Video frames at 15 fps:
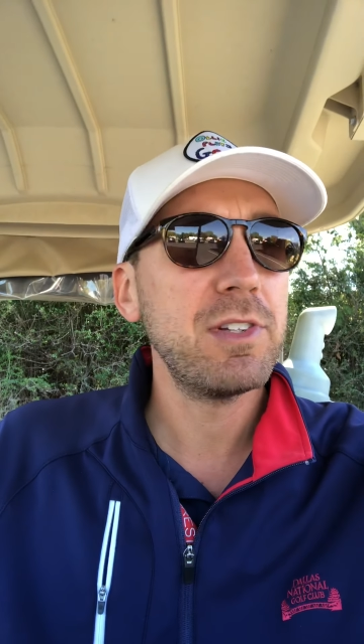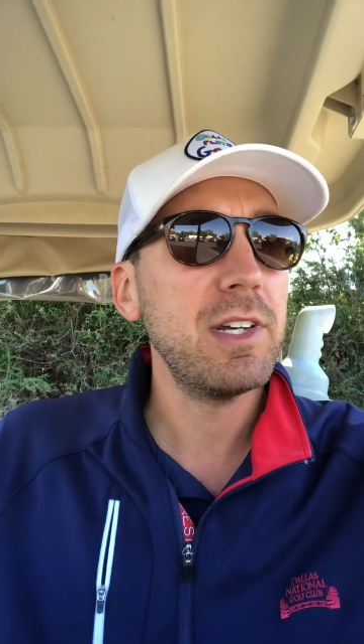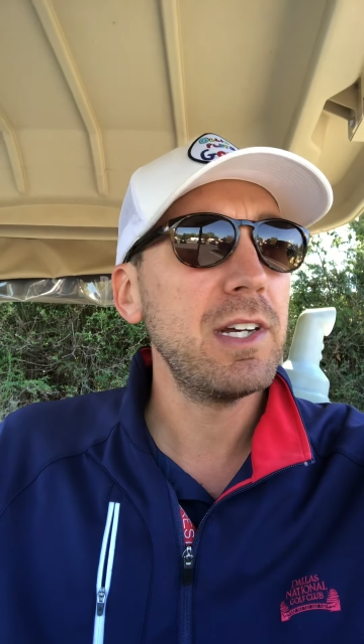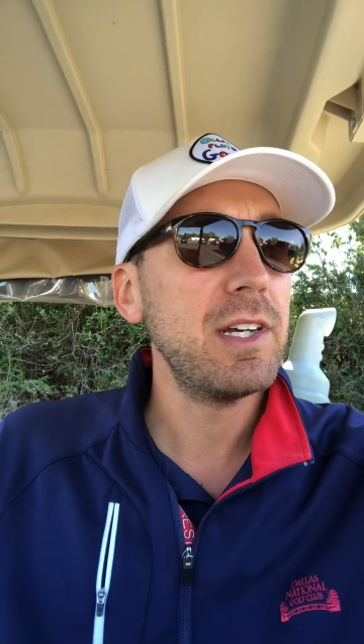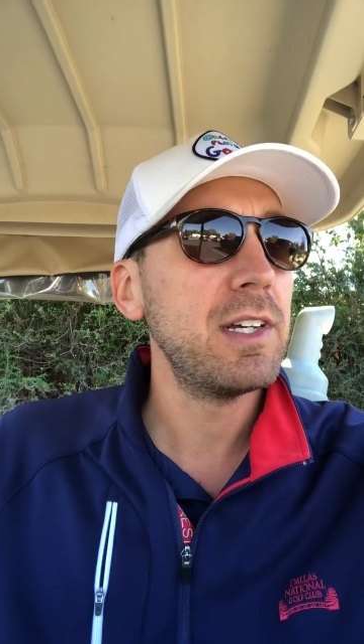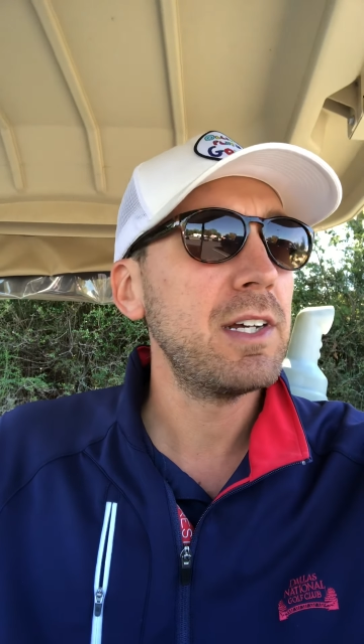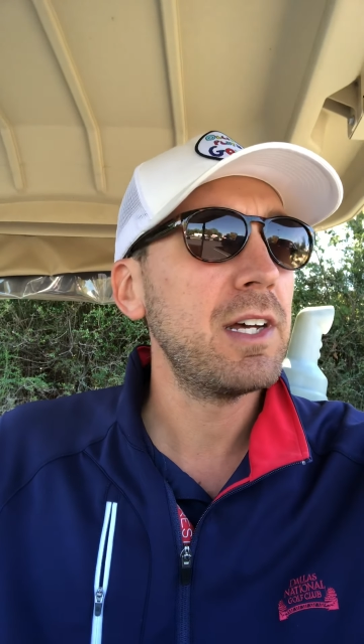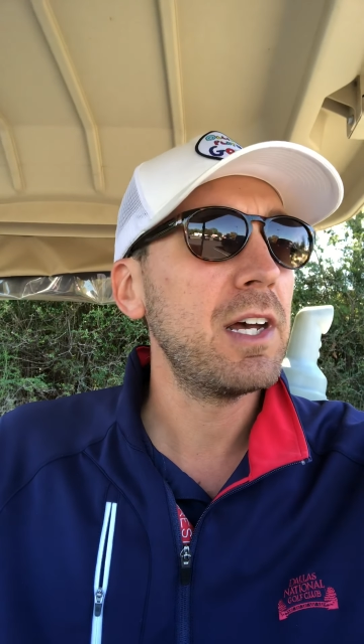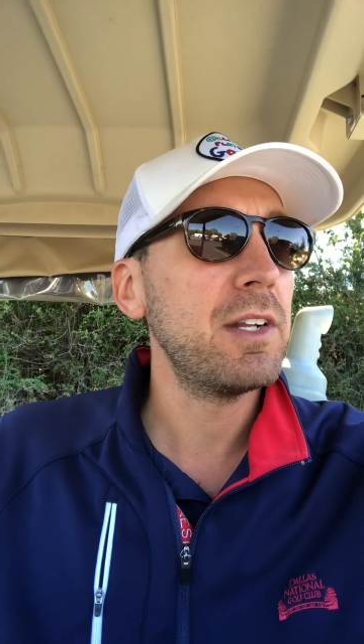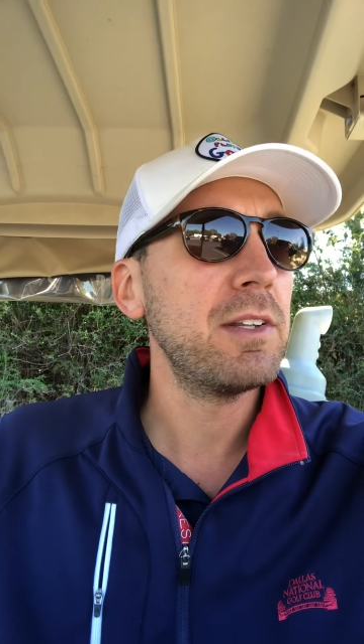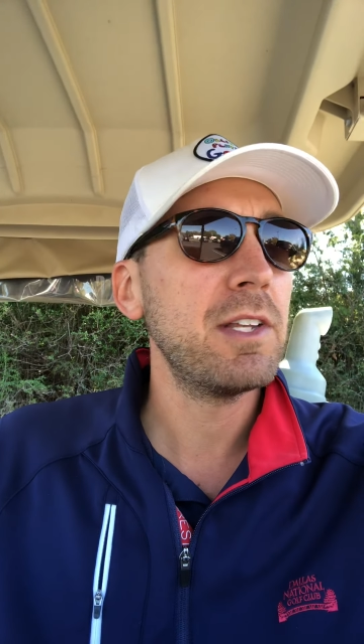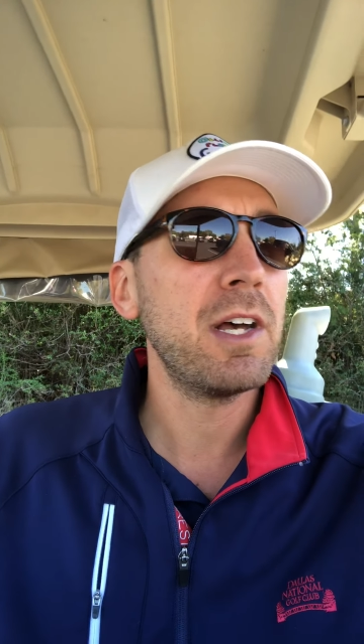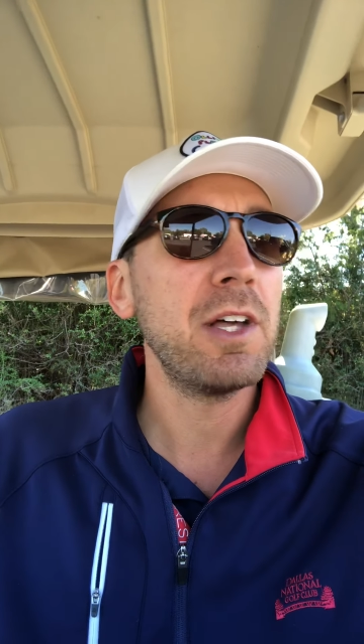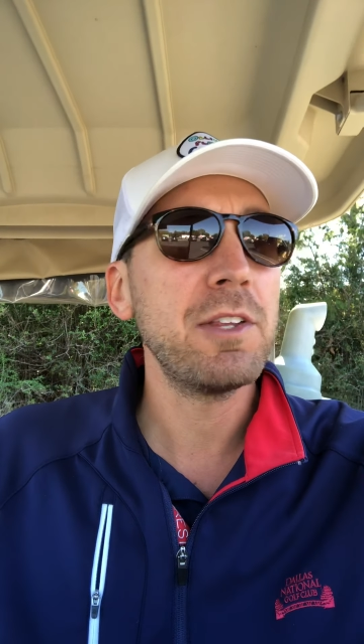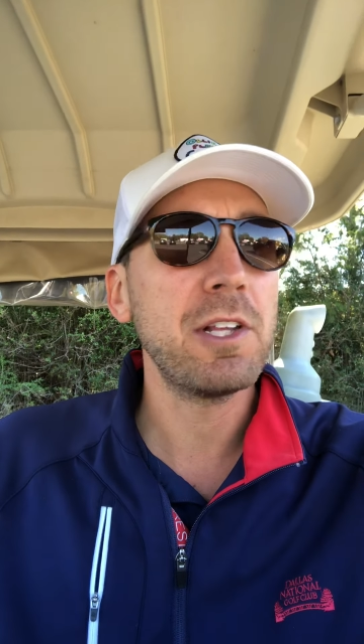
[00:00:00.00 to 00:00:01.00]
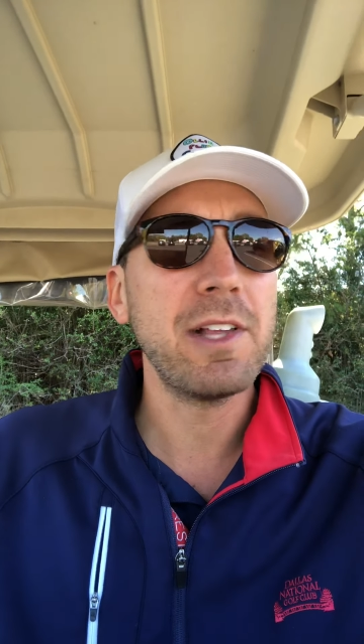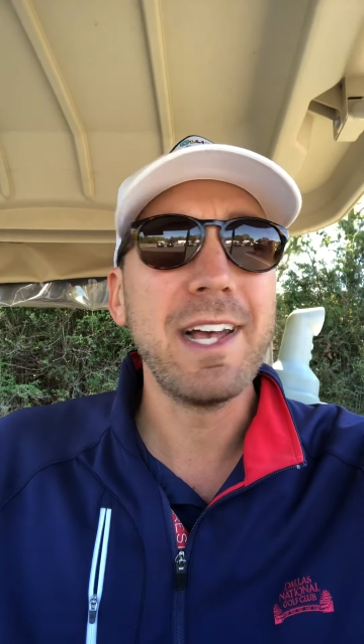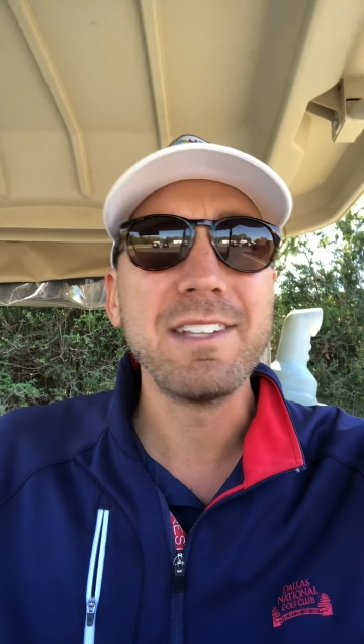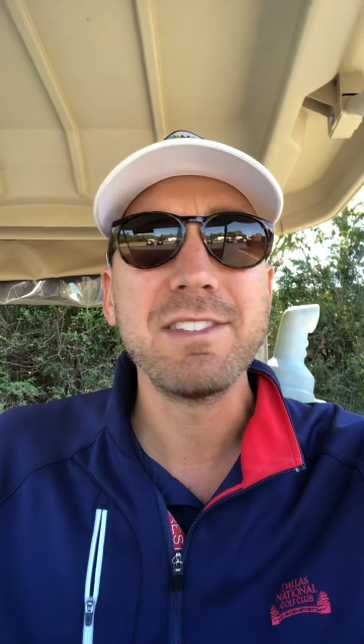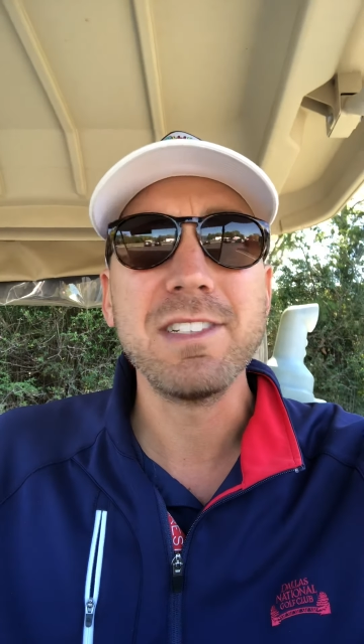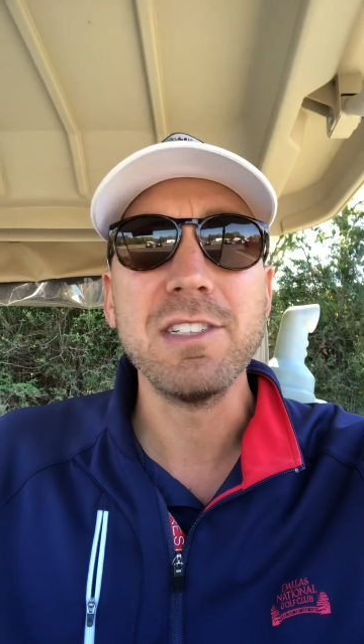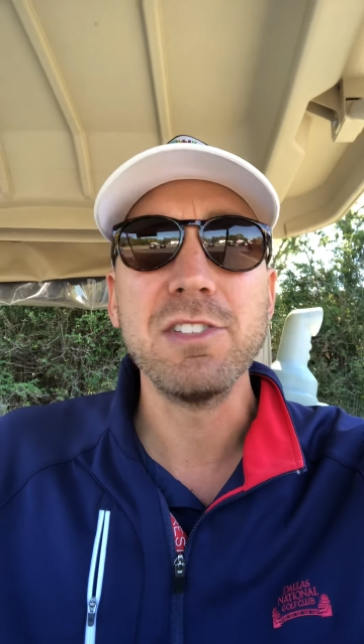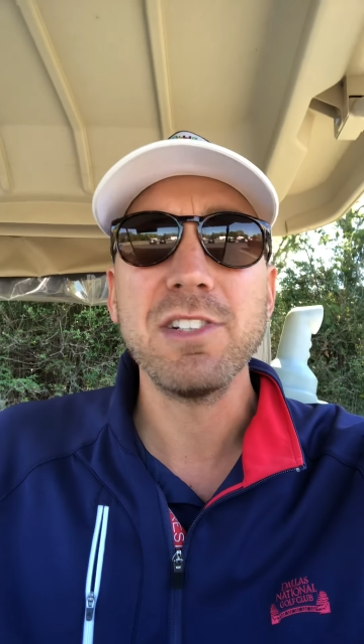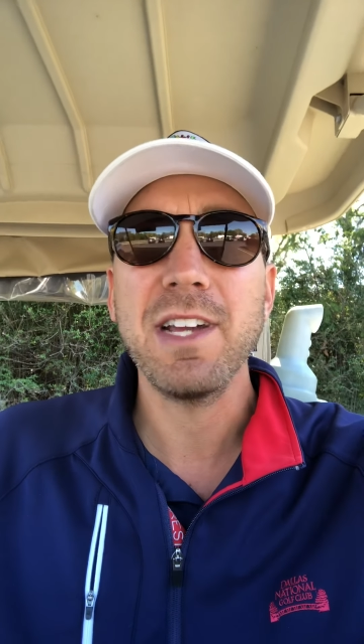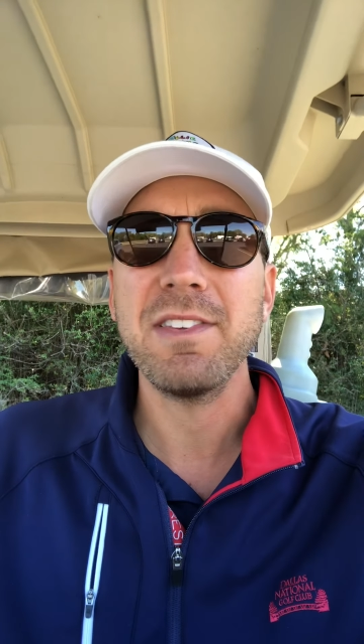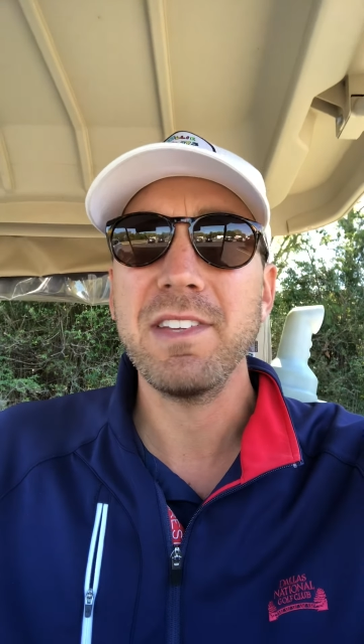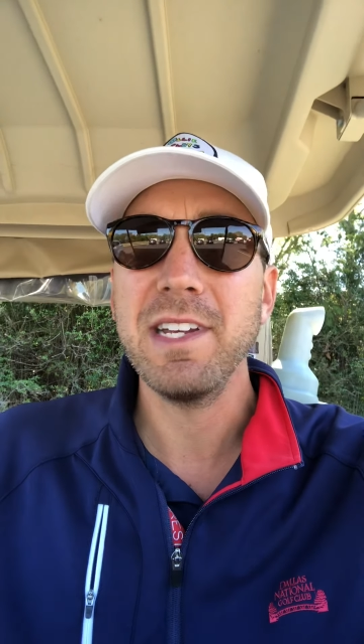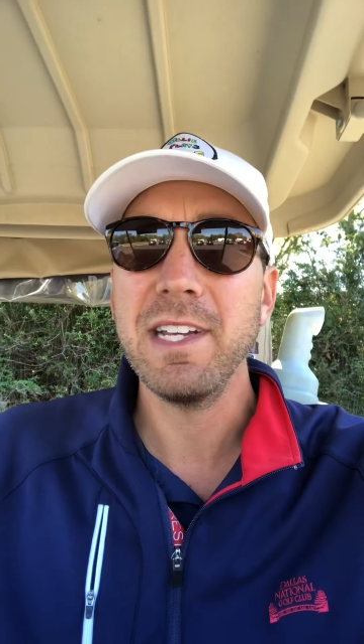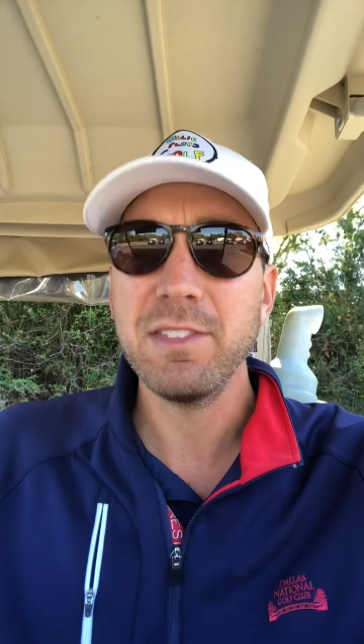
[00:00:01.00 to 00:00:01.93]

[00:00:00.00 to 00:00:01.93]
on the last tee shot today.